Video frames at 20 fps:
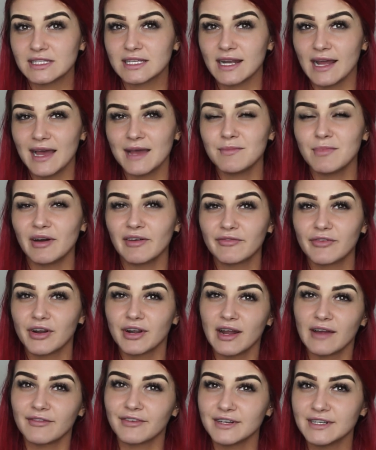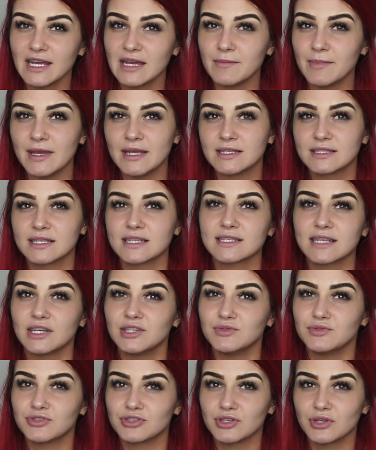today, but for an everyday basis, I
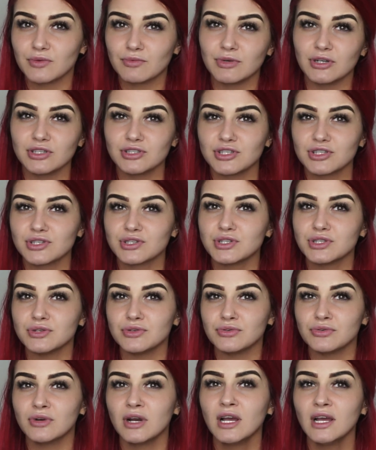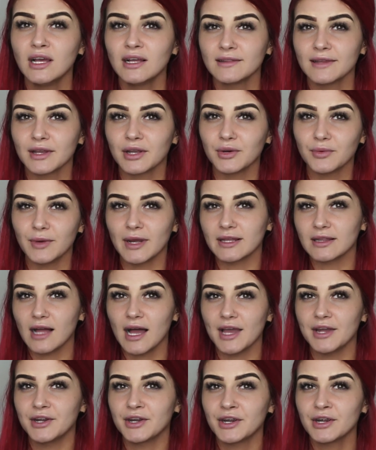usually will just do like a wing
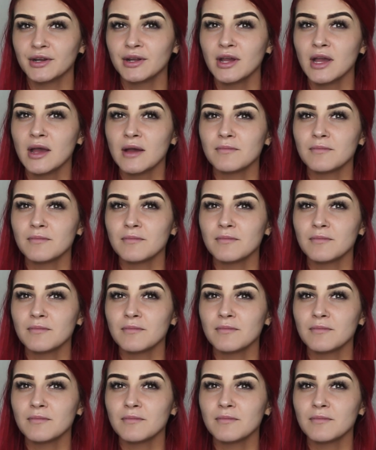liner.